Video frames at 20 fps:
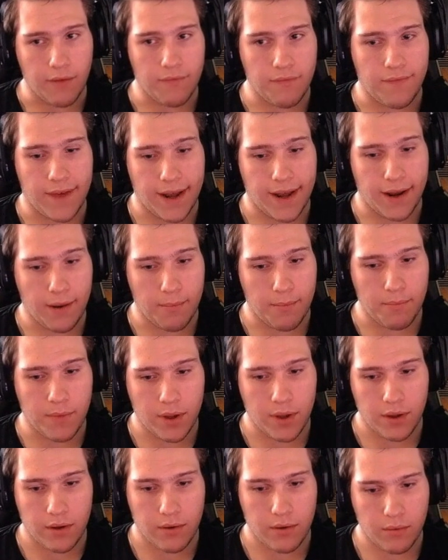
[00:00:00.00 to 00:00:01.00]
Venom,
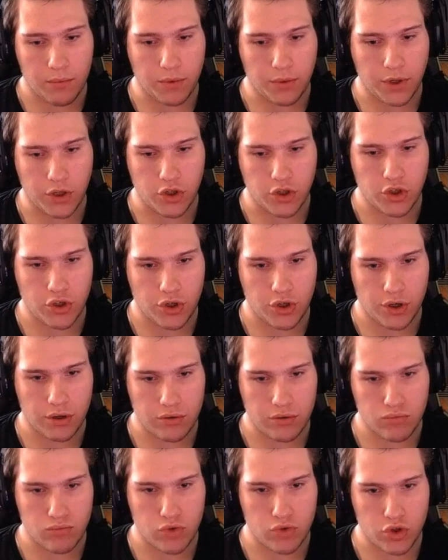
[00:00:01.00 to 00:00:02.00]
which
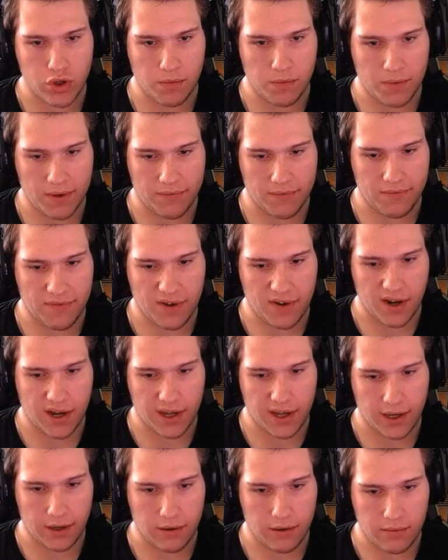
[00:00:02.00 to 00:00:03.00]
should be
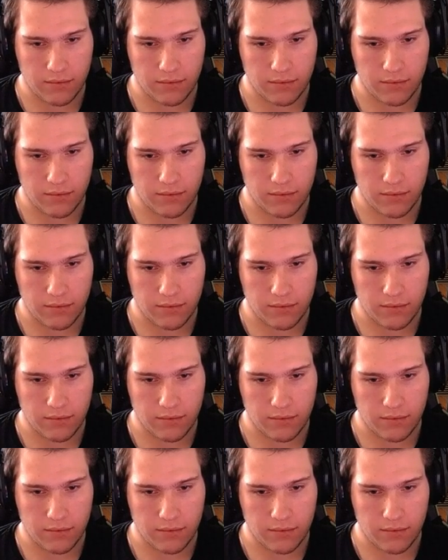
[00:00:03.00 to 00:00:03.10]
fine.